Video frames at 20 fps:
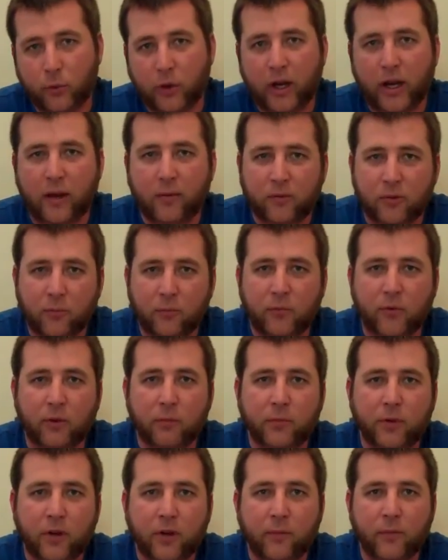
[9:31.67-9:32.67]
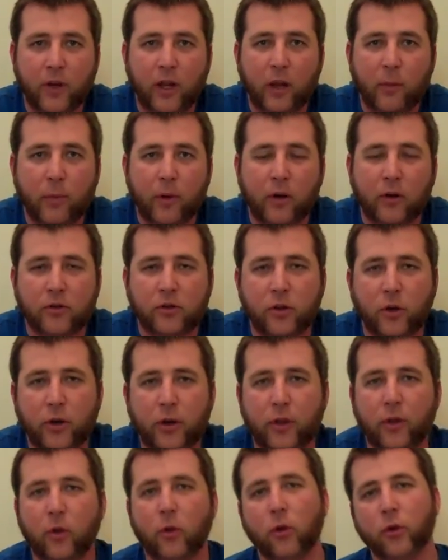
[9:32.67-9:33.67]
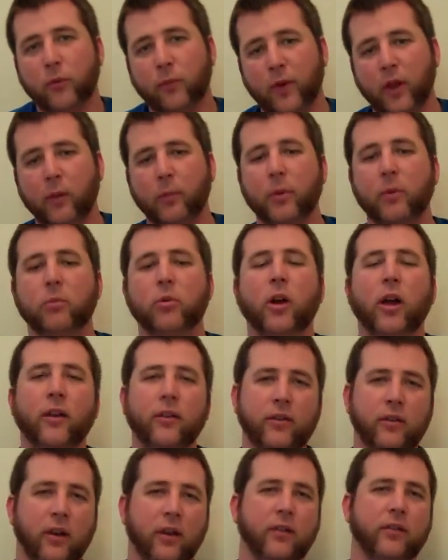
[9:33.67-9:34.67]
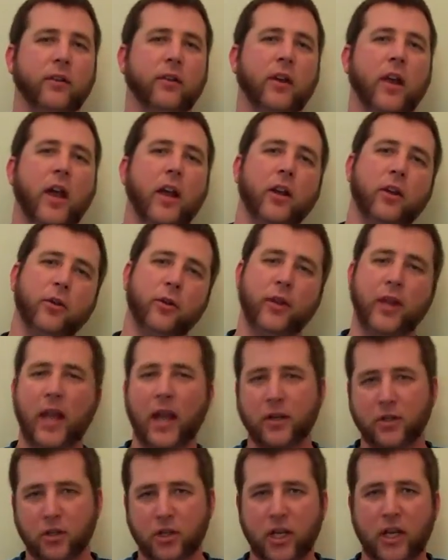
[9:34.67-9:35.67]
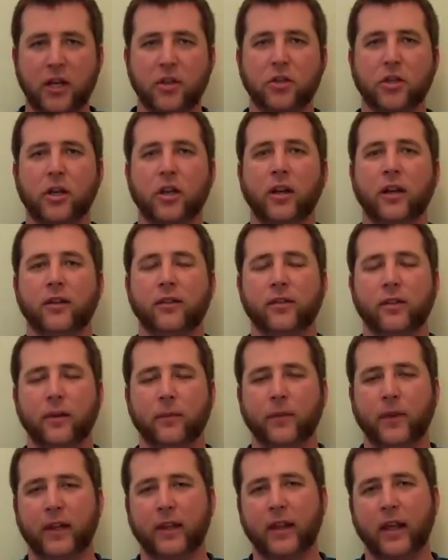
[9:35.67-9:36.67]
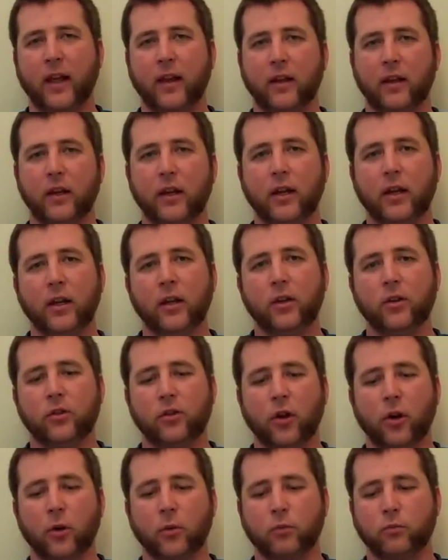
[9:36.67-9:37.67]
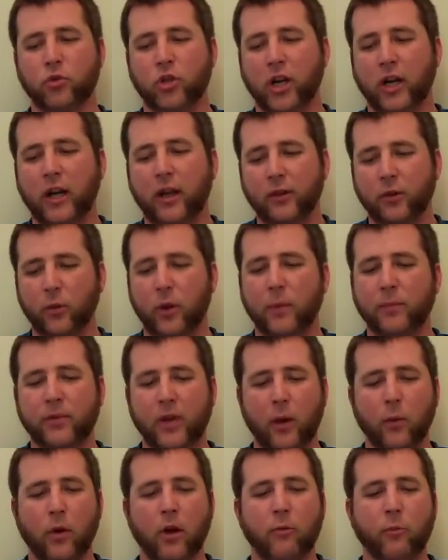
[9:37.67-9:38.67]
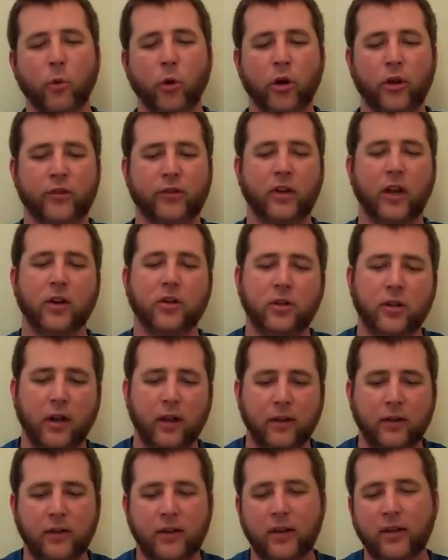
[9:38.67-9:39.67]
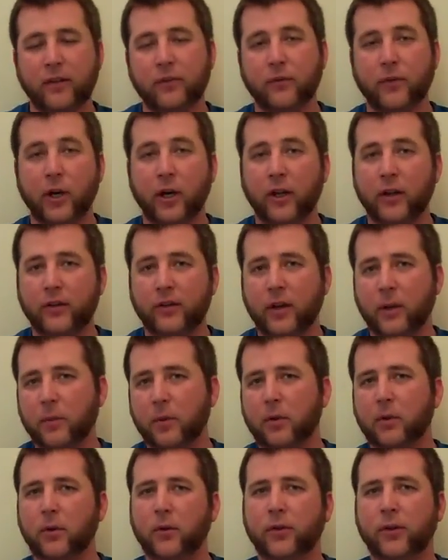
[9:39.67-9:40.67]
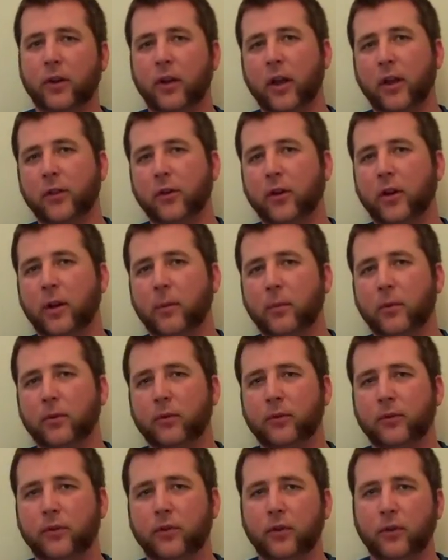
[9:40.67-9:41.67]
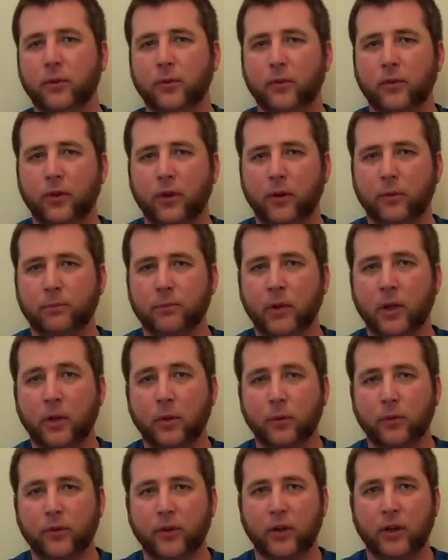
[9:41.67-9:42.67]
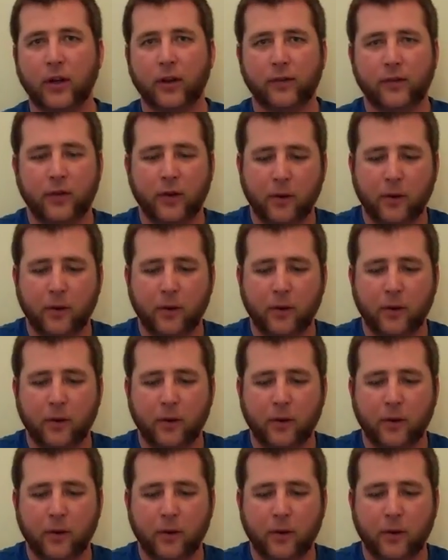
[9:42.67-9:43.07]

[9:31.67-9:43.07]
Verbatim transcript: when I have some film to develop, and I'll show you the whole developing process and how to do the agitation and stuff like that. So check out the website. We'll have more discussion on these various chemicals and other chemicals too. So we'll see you guys